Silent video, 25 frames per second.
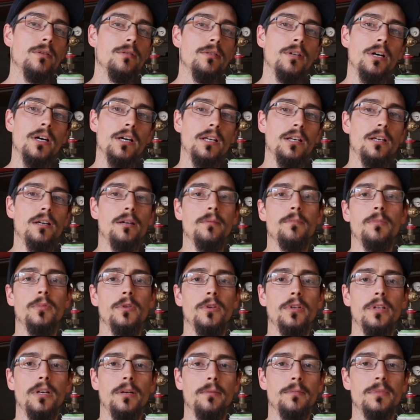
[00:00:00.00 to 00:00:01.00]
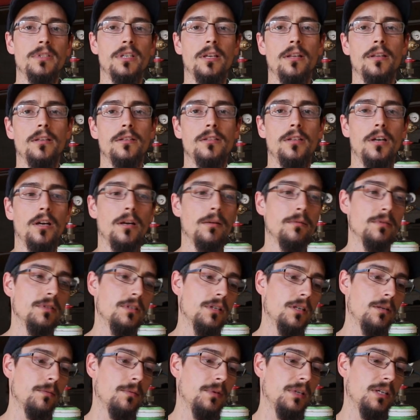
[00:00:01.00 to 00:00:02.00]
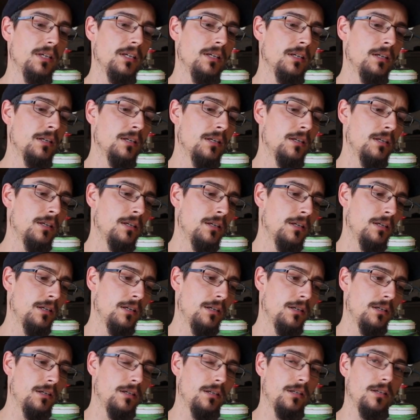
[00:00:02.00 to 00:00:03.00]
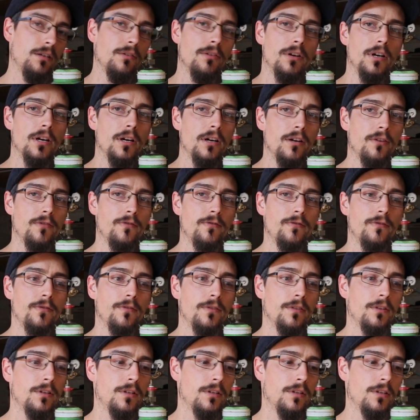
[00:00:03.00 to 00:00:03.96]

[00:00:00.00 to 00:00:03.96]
99.9% of the time it's going to be your earth